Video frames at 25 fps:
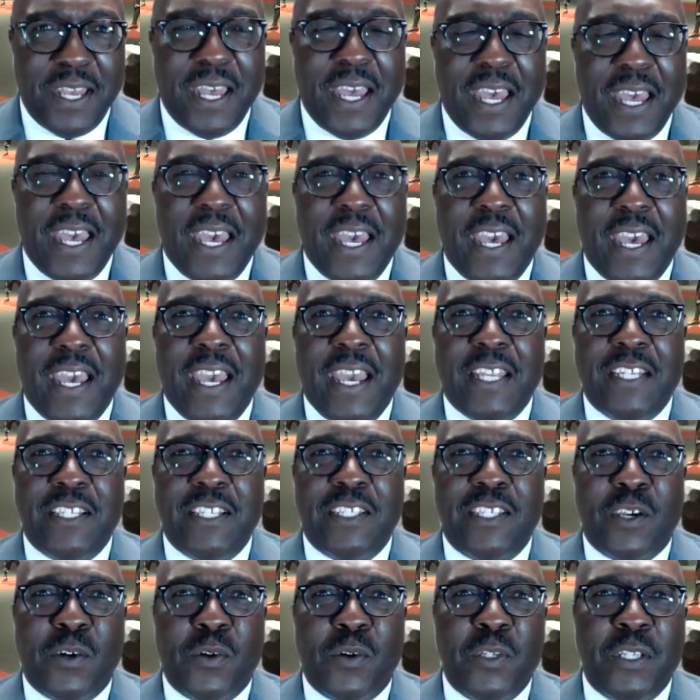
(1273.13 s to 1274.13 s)
And
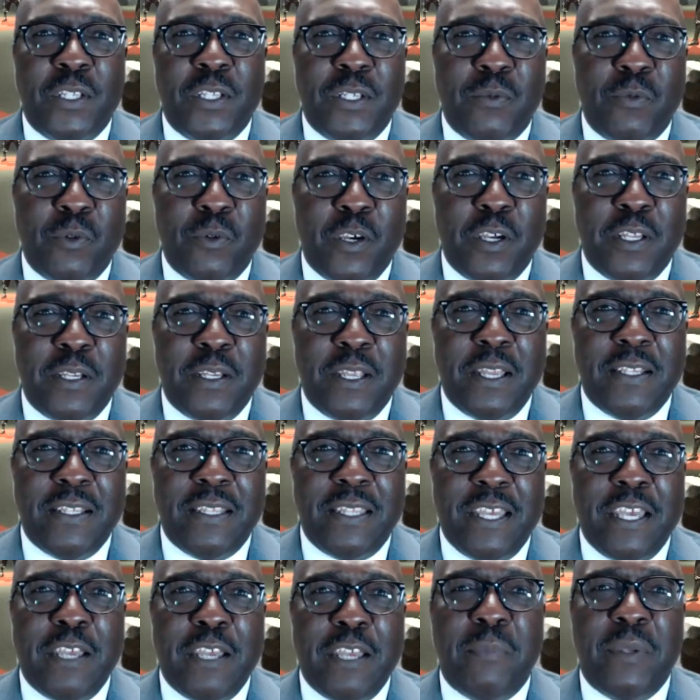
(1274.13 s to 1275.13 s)
Toni would
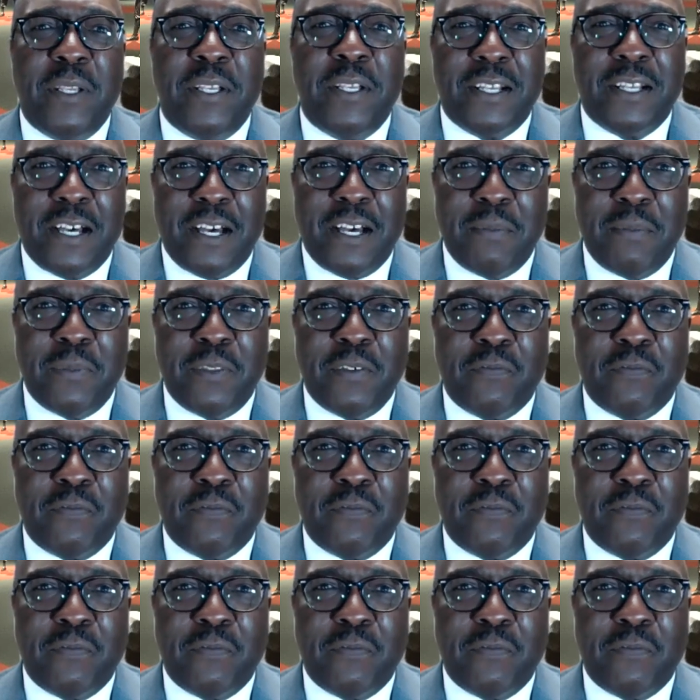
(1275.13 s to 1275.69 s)
then become